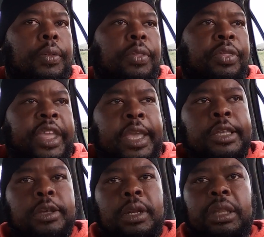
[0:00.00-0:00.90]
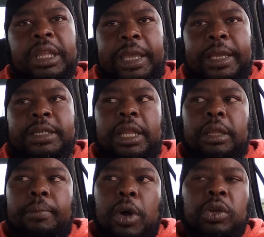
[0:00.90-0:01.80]
these are the things that
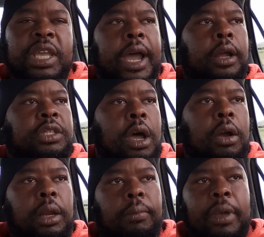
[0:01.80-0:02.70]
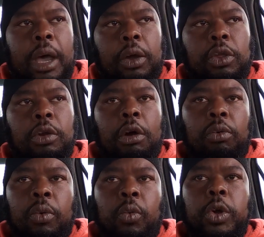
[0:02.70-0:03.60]
the Most High are talking about,
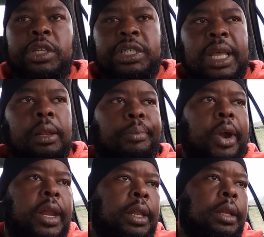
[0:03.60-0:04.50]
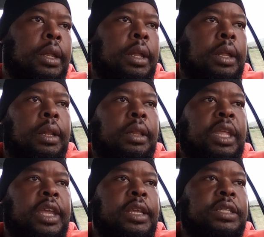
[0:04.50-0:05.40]
when we're celebrating
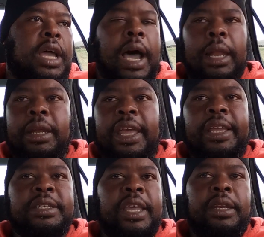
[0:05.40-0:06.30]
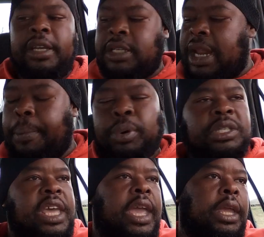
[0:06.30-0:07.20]
these holidays that does not
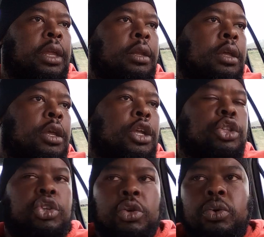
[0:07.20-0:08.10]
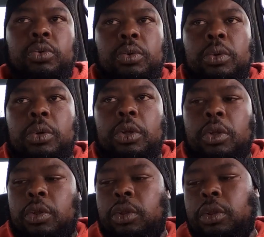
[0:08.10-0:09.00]
pertain to
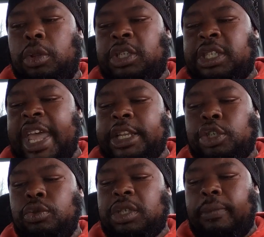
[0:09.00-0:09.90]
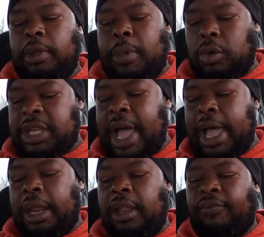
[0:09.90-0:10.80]
the statutes of the Most
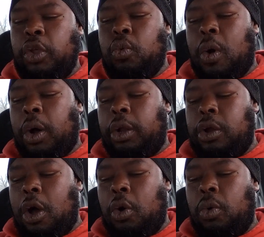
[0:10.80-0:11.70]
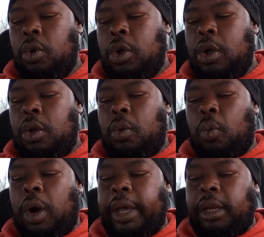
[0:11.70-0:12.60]
High. And if you want to know
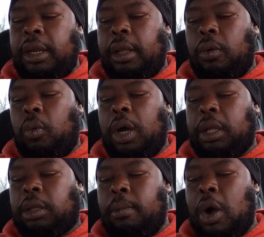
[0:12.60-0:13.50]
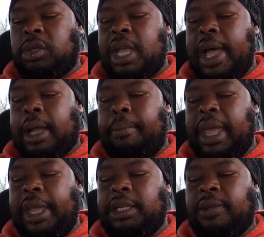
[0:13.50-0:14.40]
what the Most High
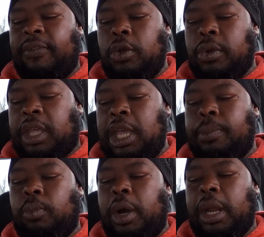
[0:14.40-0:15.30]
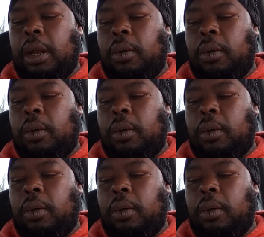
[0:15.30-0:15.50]
commands of you to keep, what